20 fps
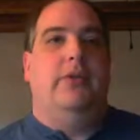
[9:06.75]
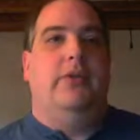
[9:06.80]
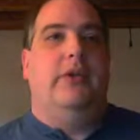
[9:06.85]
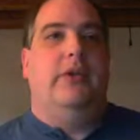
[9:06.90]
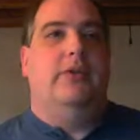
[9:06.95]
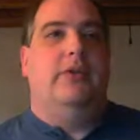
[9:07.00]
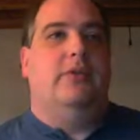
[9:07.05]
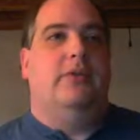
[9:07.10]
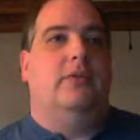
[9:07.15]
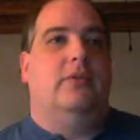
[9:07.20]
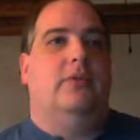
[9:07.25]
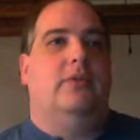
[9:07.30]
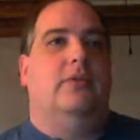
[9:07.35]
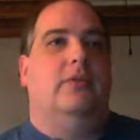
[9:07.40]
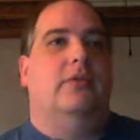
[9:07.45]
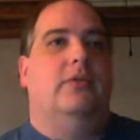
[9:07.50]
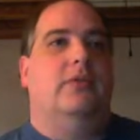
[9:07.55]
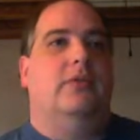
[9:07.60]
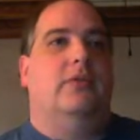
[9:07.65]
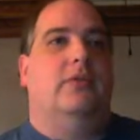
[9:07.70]
this and
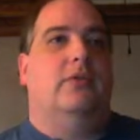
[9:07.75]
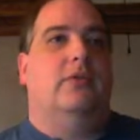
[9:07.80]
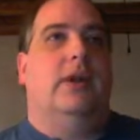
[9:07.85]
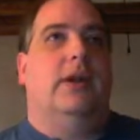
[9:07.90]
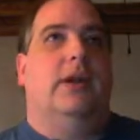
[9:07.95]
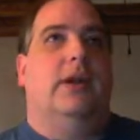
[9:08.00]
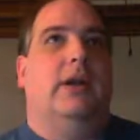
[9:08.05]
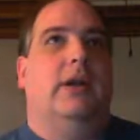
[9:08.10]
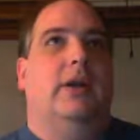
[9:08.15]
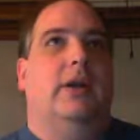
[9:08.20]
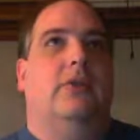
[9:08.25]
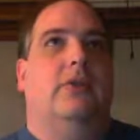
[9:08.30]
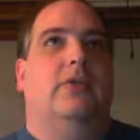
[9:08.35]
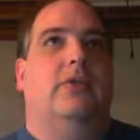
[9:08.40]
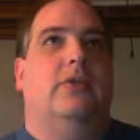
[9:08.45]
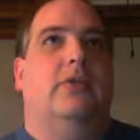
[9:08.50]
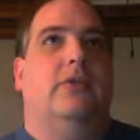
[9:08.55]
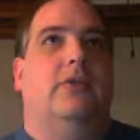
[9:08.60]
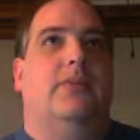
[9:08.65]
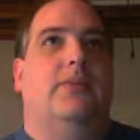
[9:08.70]
try it out.